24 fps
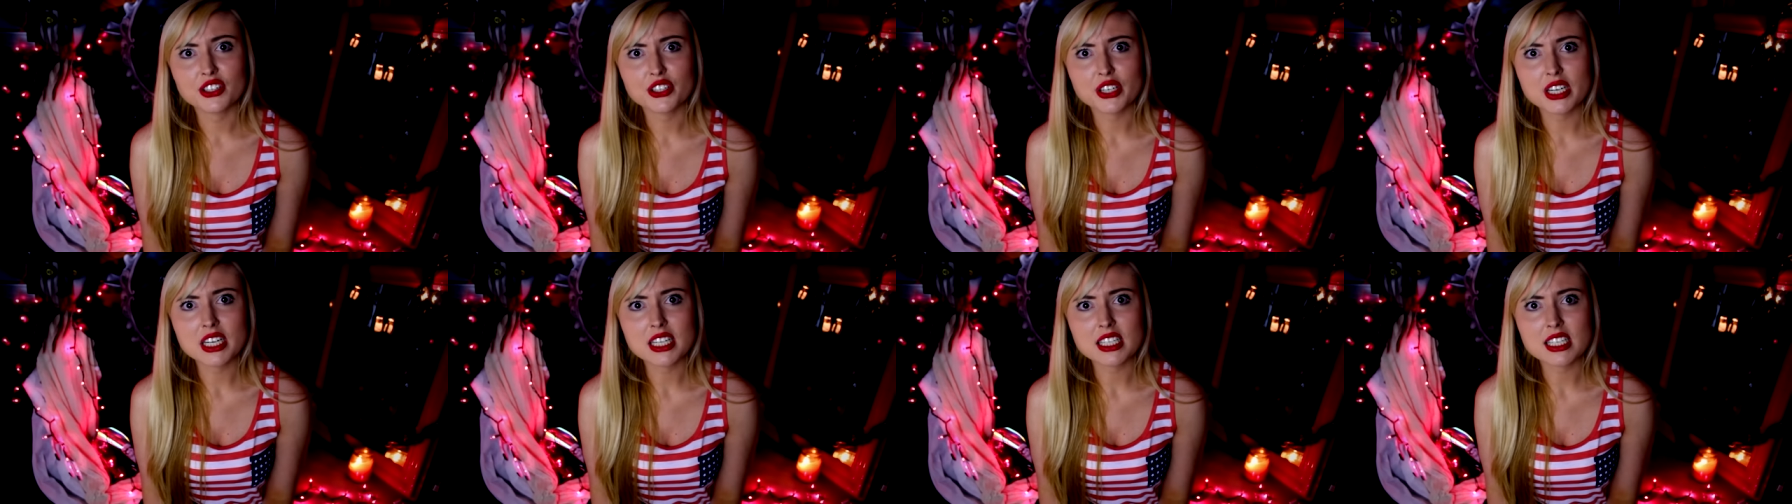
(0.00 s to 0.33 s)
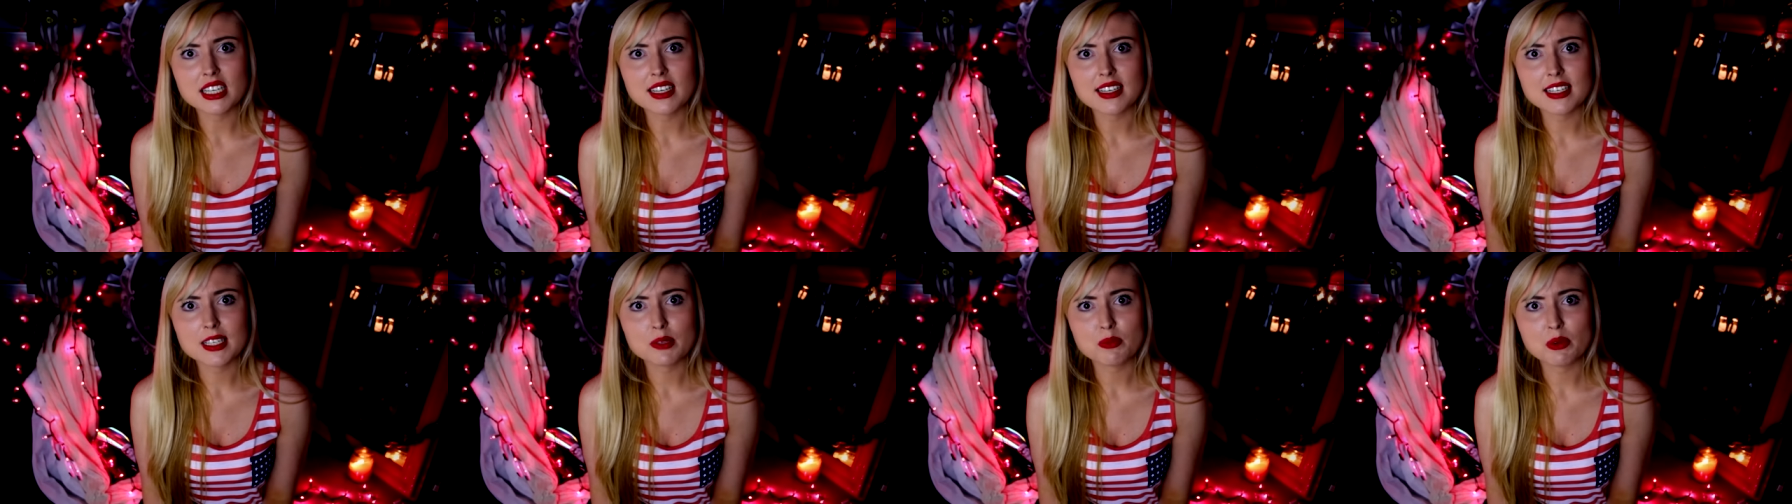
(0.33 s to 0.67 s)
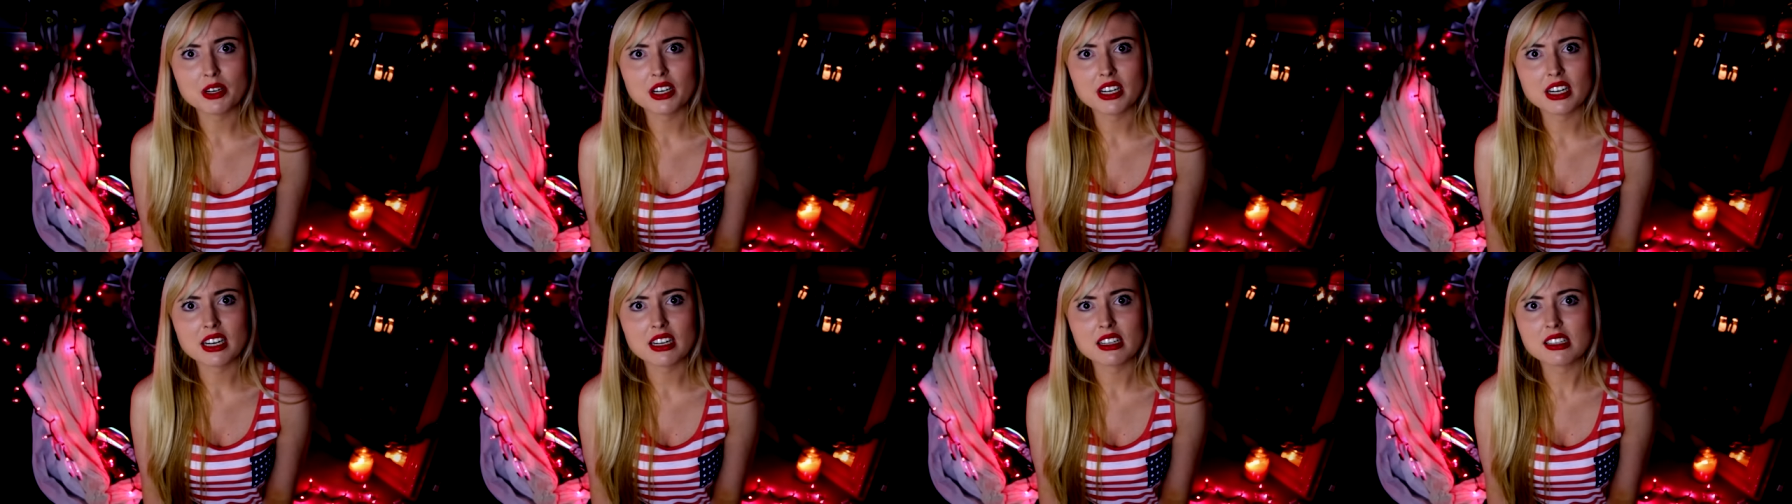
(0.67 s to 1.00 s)
crazy
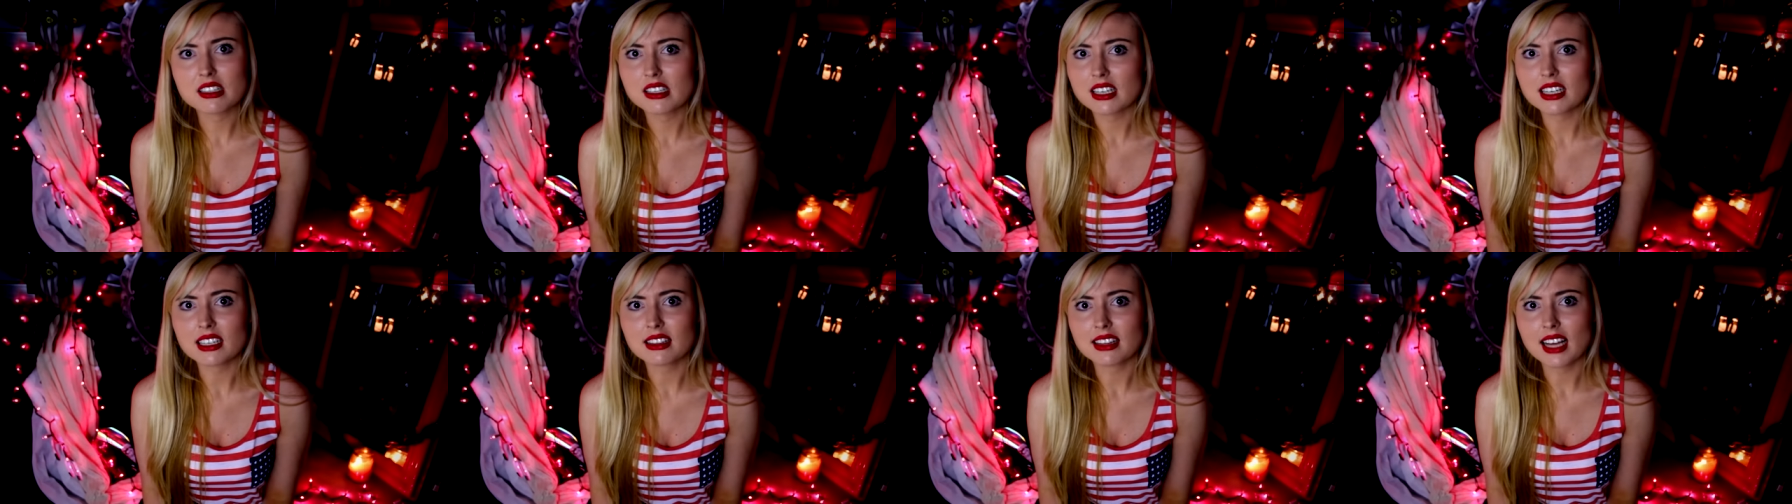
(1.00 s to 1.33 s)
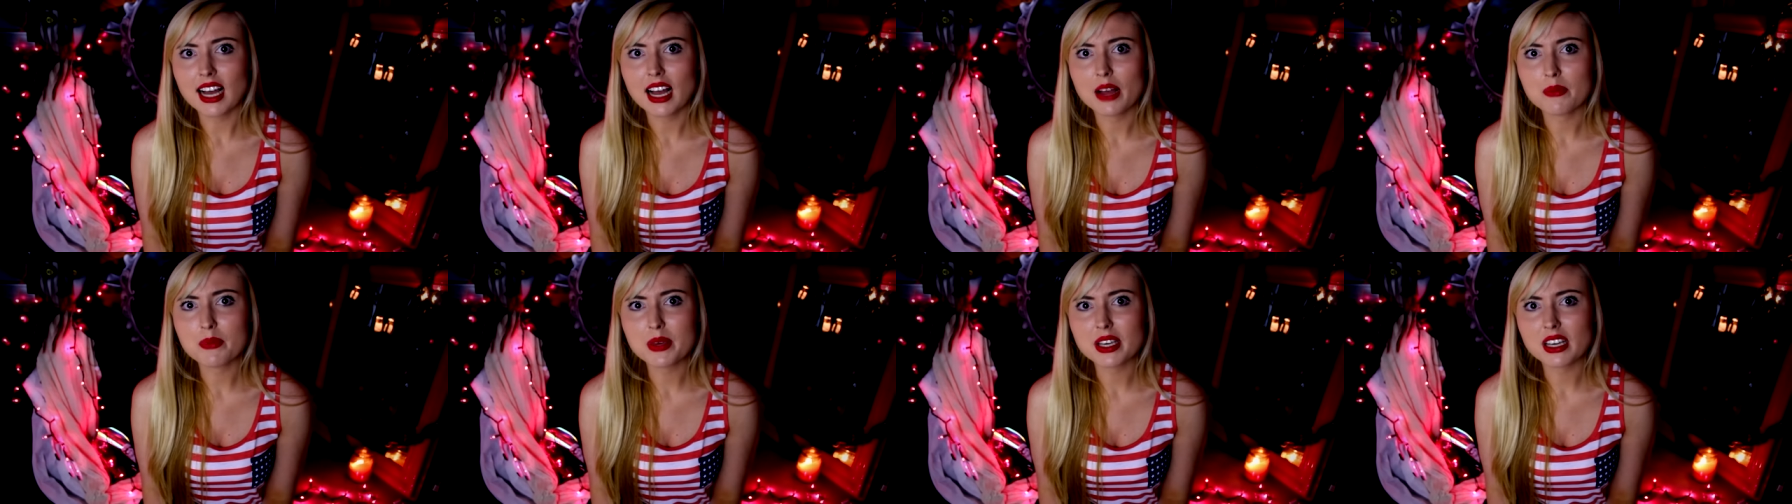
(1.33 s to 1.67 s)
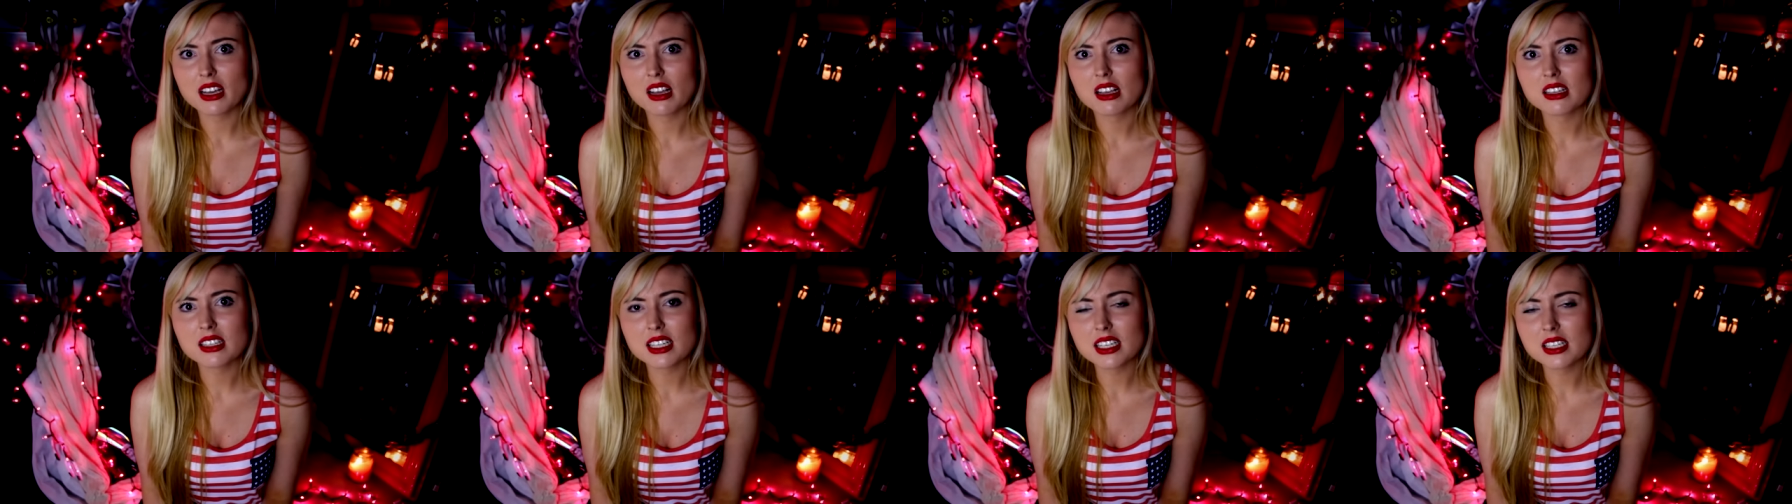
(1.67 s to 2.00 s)
experience like that
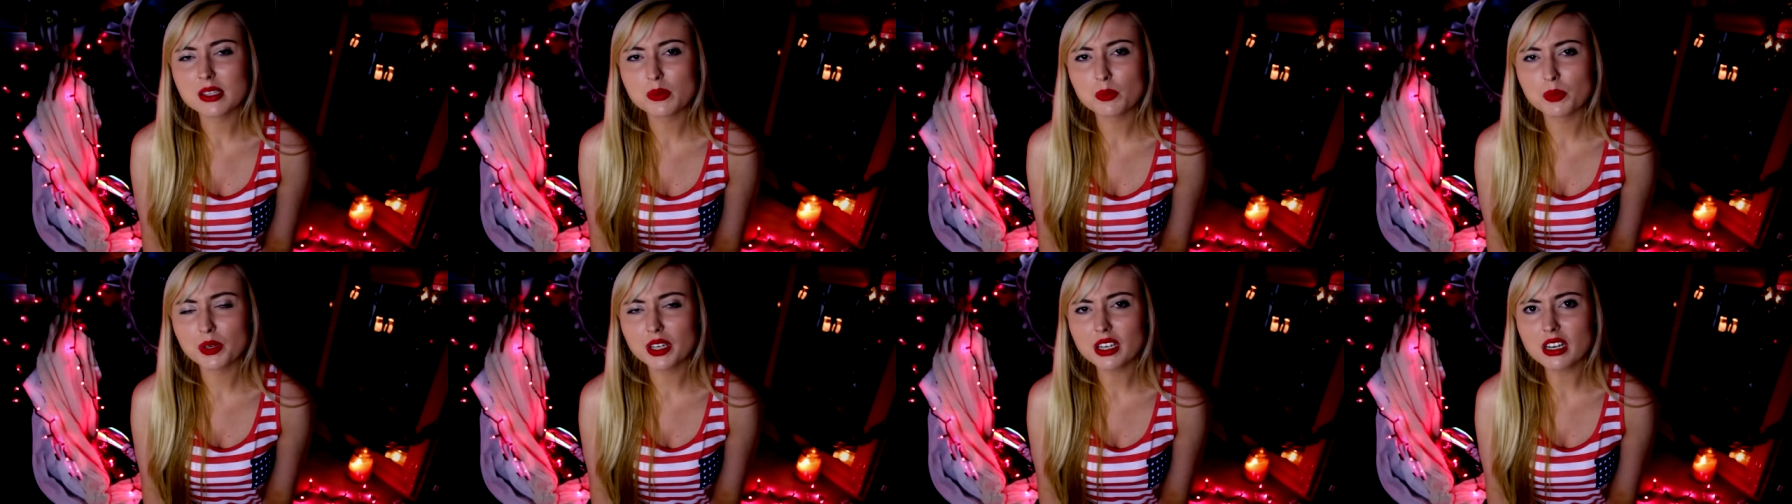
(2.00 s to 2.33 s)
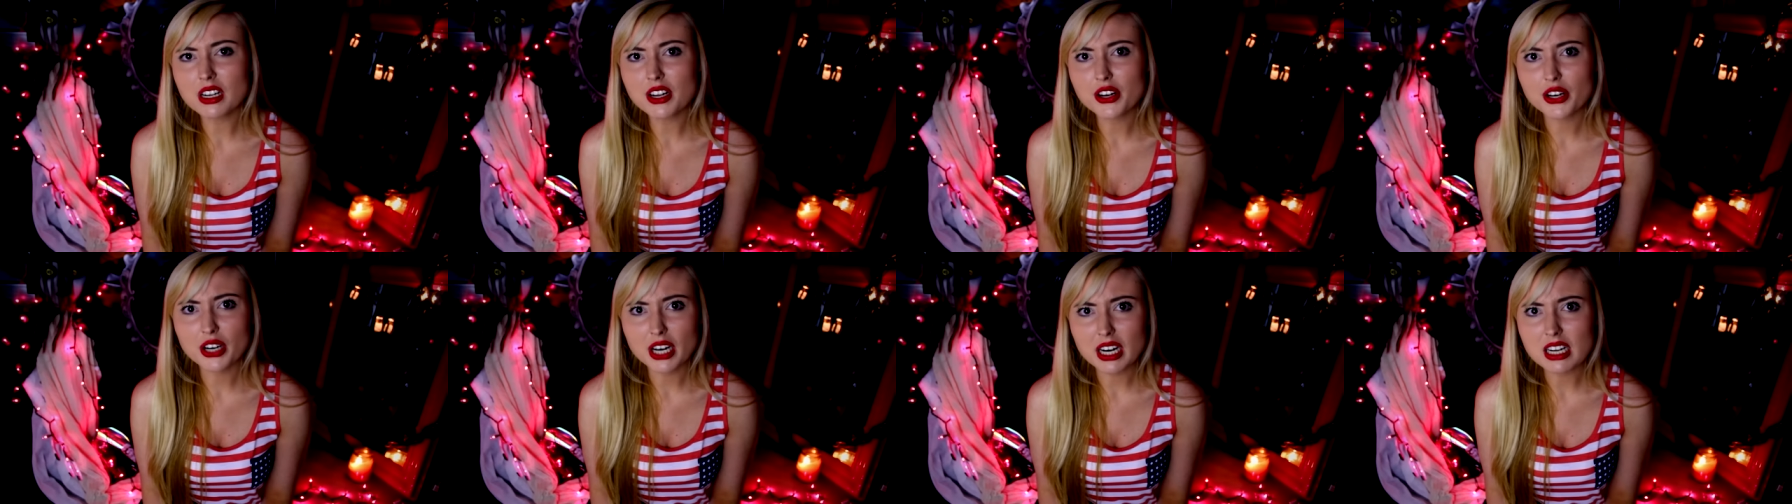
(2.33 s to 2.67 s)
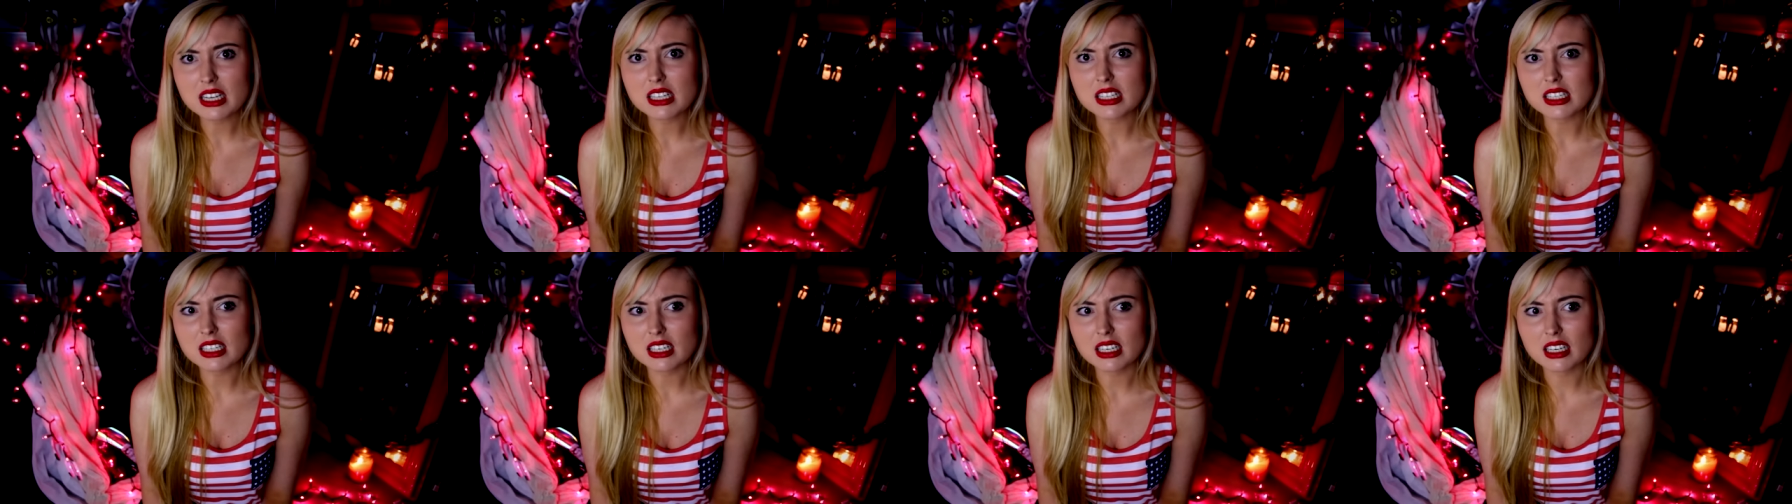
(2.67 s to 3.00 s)
because it's pretty
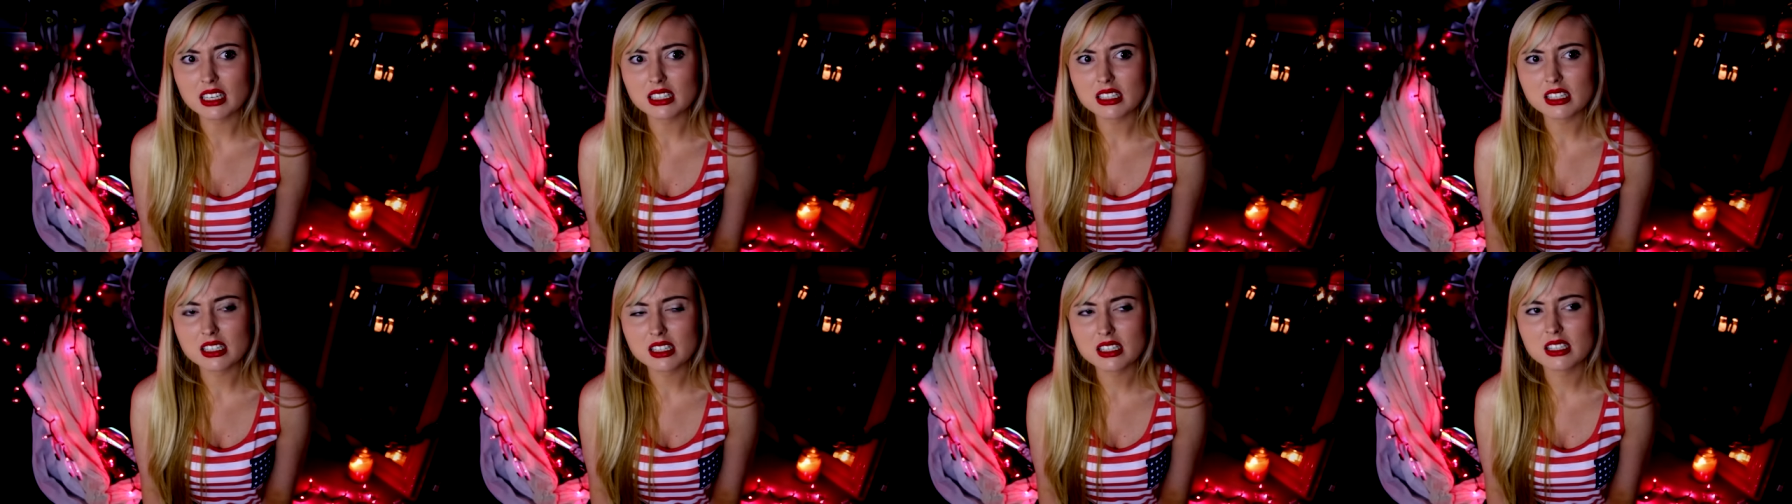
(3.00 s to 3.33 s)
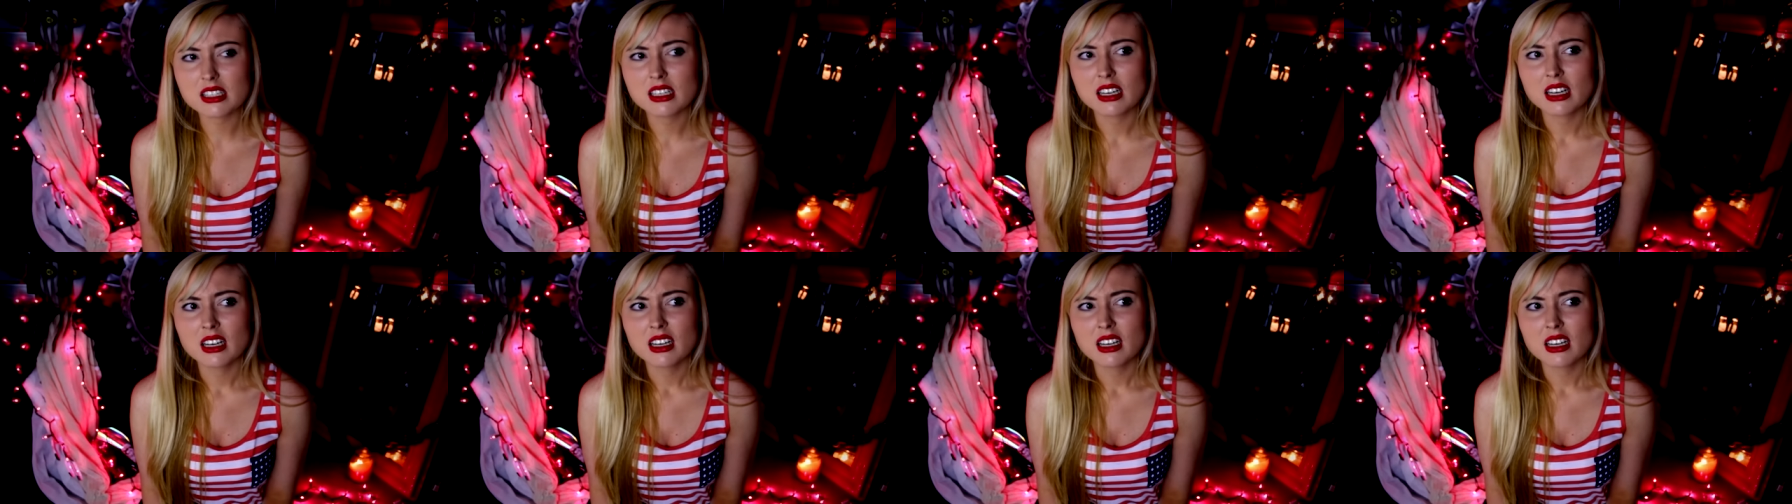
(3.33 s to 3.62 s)
crazy. It's